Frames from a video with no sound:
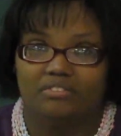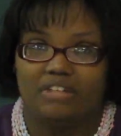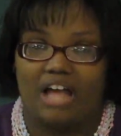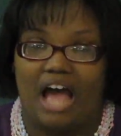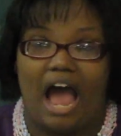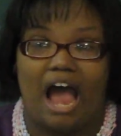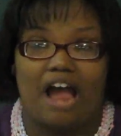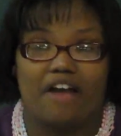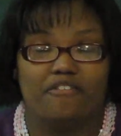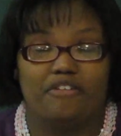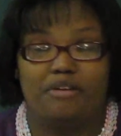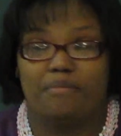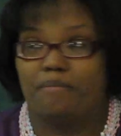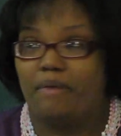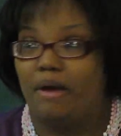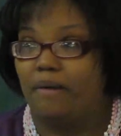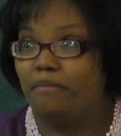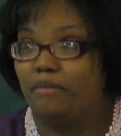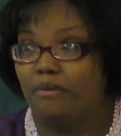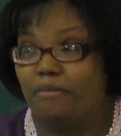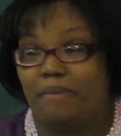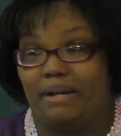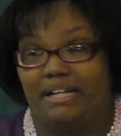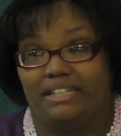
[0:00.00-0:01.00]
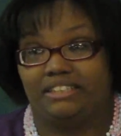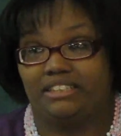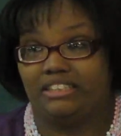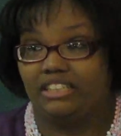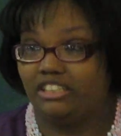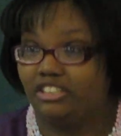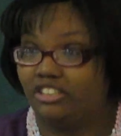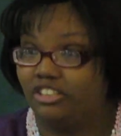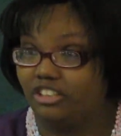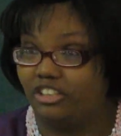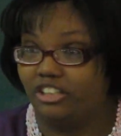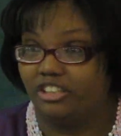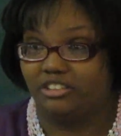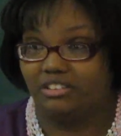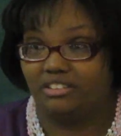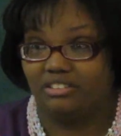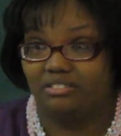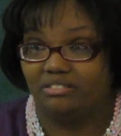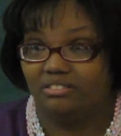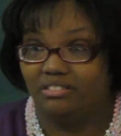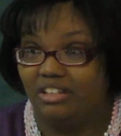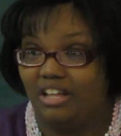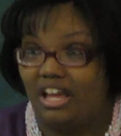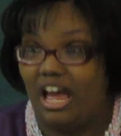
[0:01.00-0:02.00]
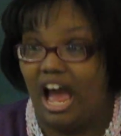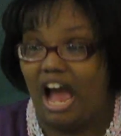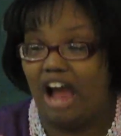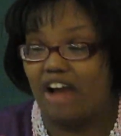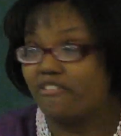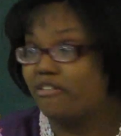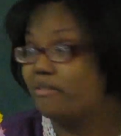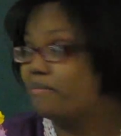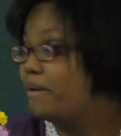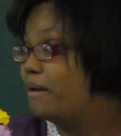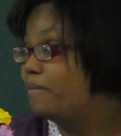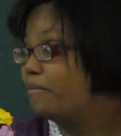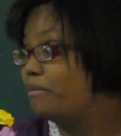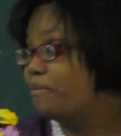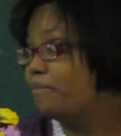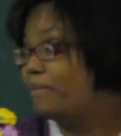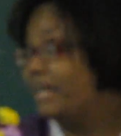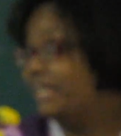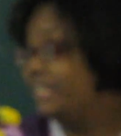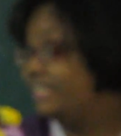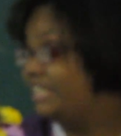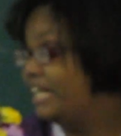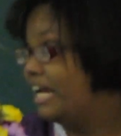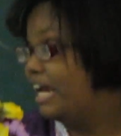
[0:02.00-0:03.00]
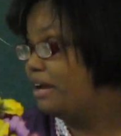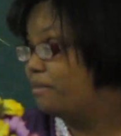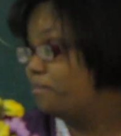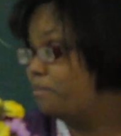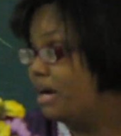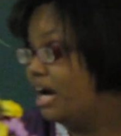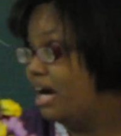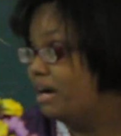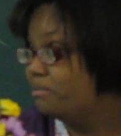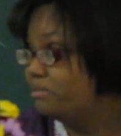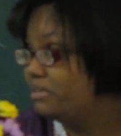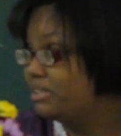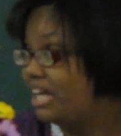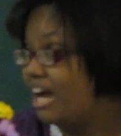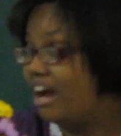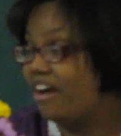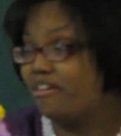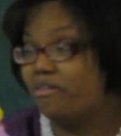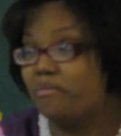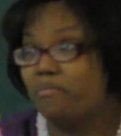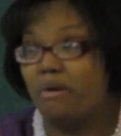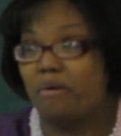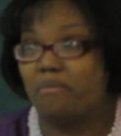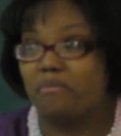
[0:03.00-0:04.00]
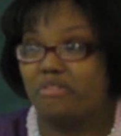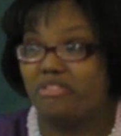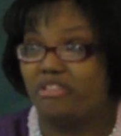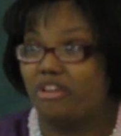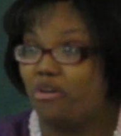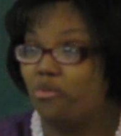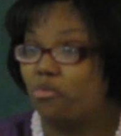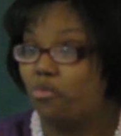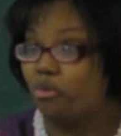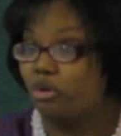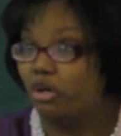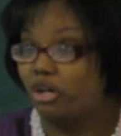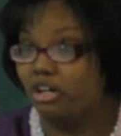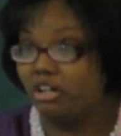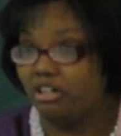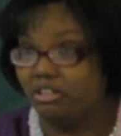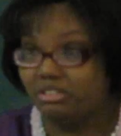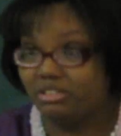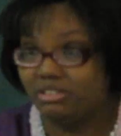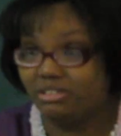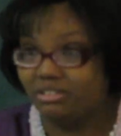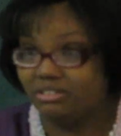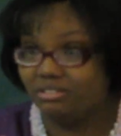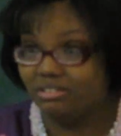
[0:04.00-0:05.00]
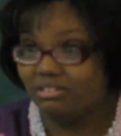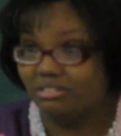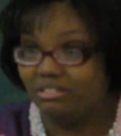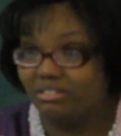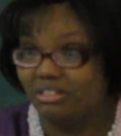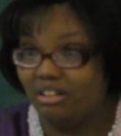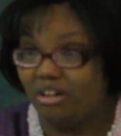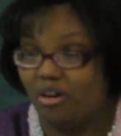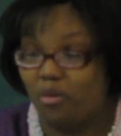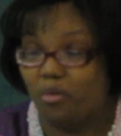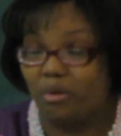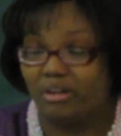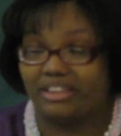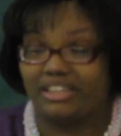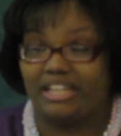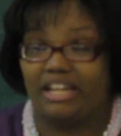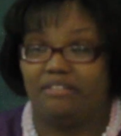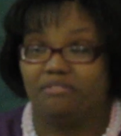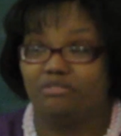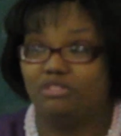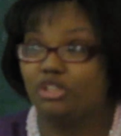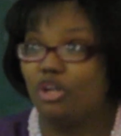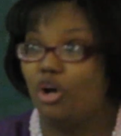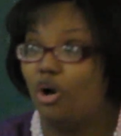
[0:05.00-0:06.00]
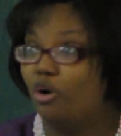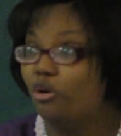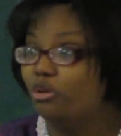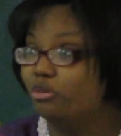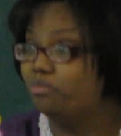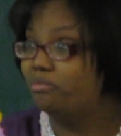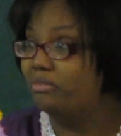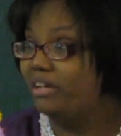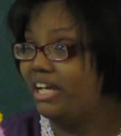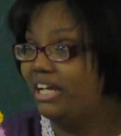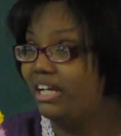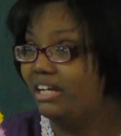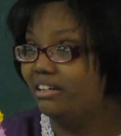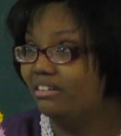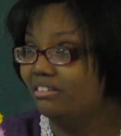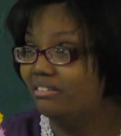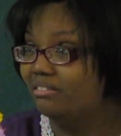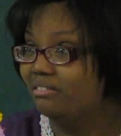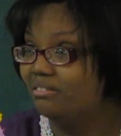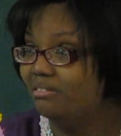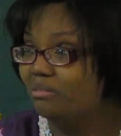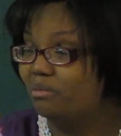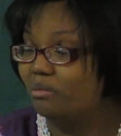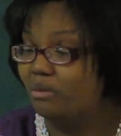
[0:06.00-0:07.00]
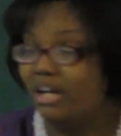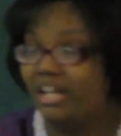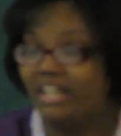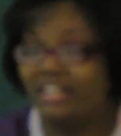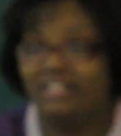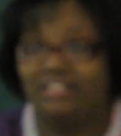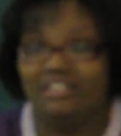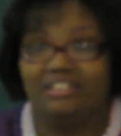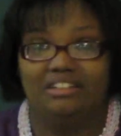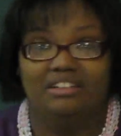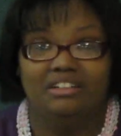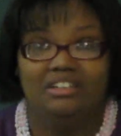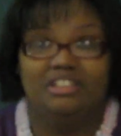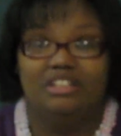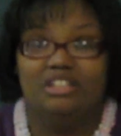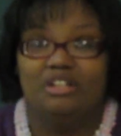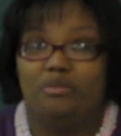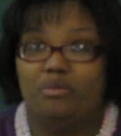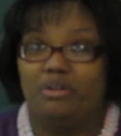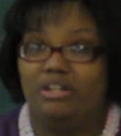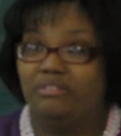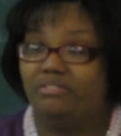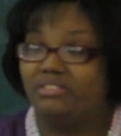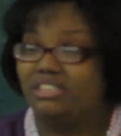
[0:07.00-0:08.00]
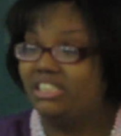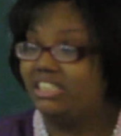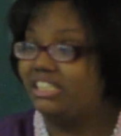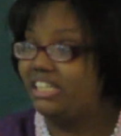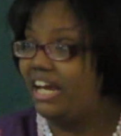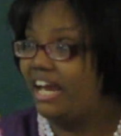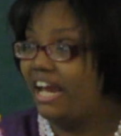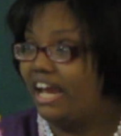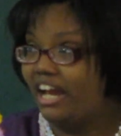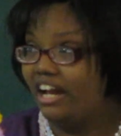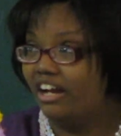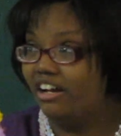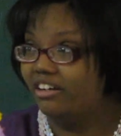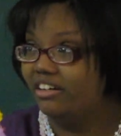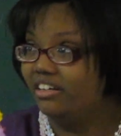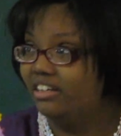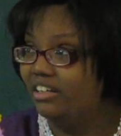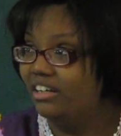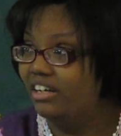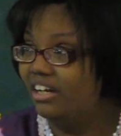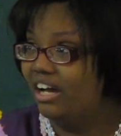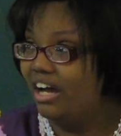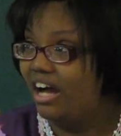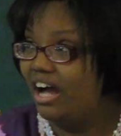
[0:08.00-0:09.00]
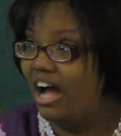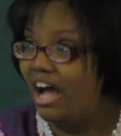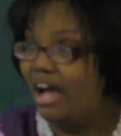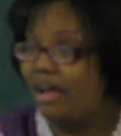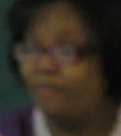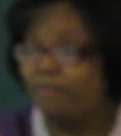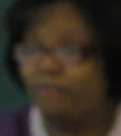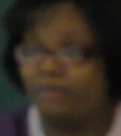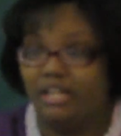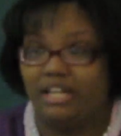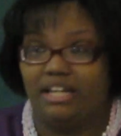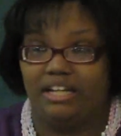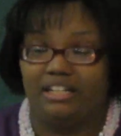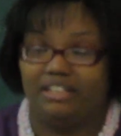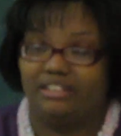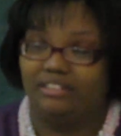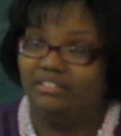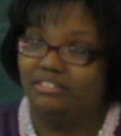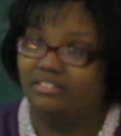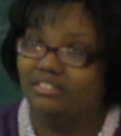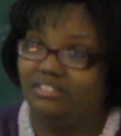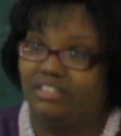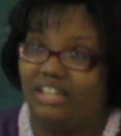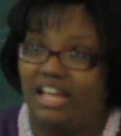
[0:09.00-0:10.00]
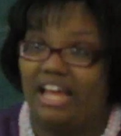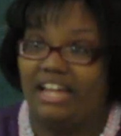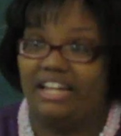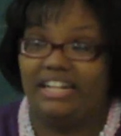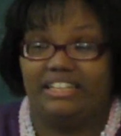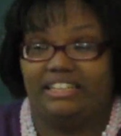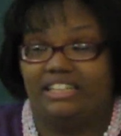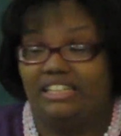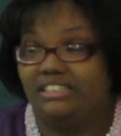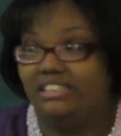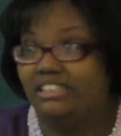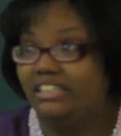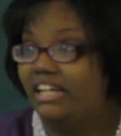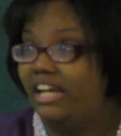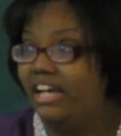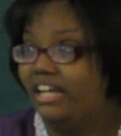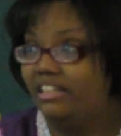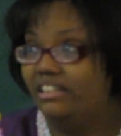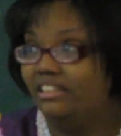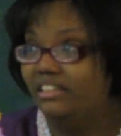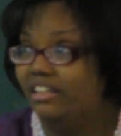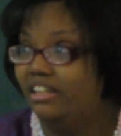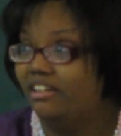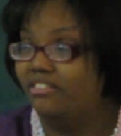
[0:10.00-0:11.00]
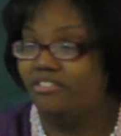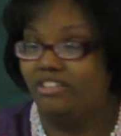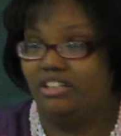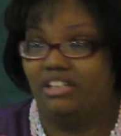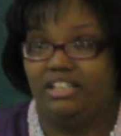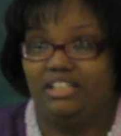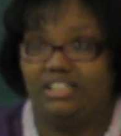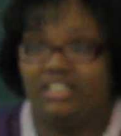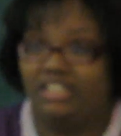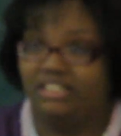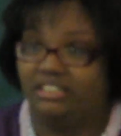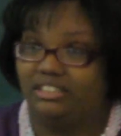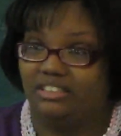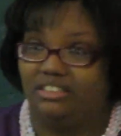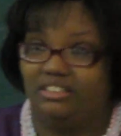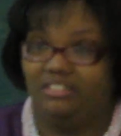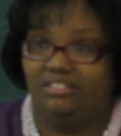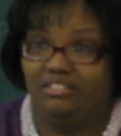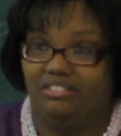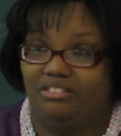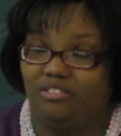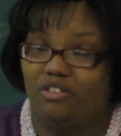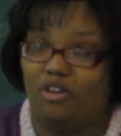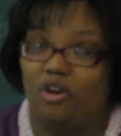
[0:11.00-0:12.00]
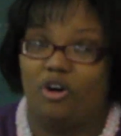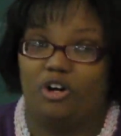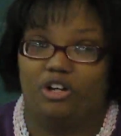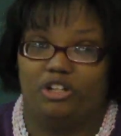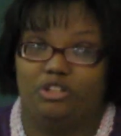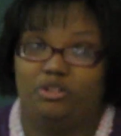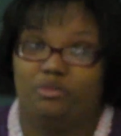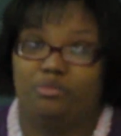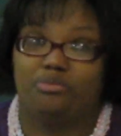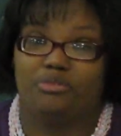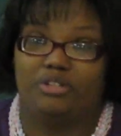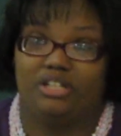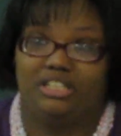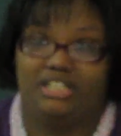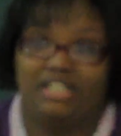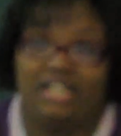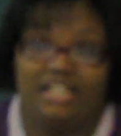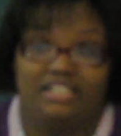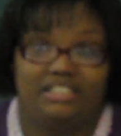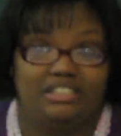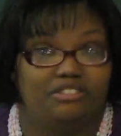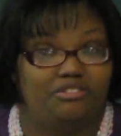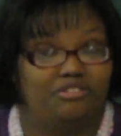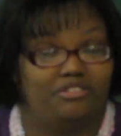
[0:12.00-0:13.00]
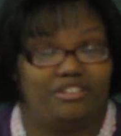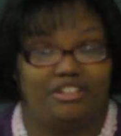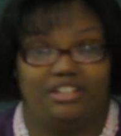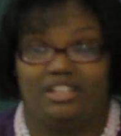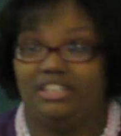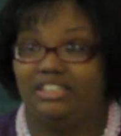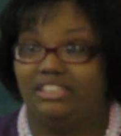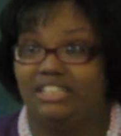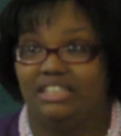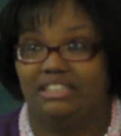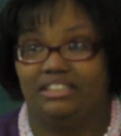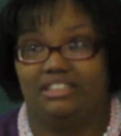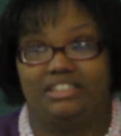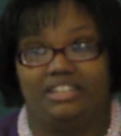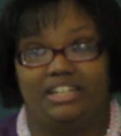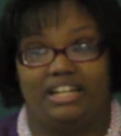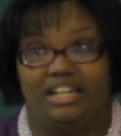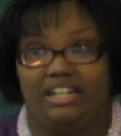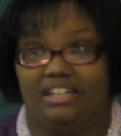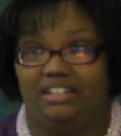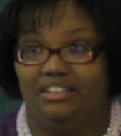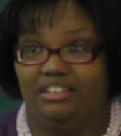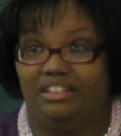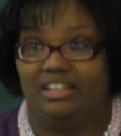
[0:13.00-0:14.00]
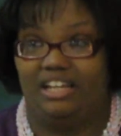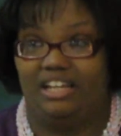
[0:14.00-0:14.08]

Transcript: I remember my sisters. I remember my J moms. I remember their words, what they told me, what we've shared. I mean, and it doesn't end. It really doesn't. For all you pre-Js, it really doesn't end.